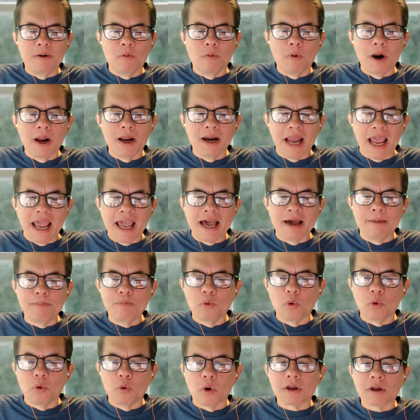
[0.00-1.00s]
and run app
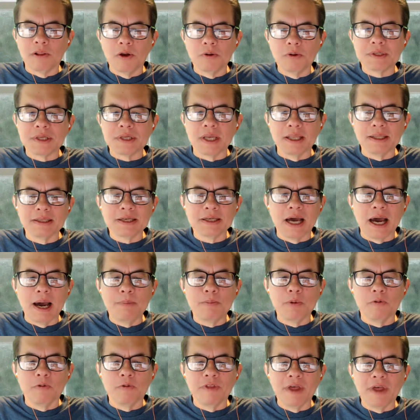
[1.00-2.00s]
workloads on
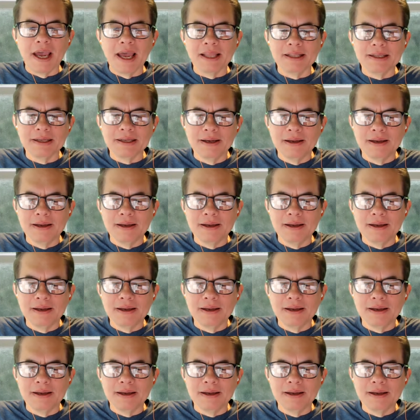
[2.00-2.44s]
top of that,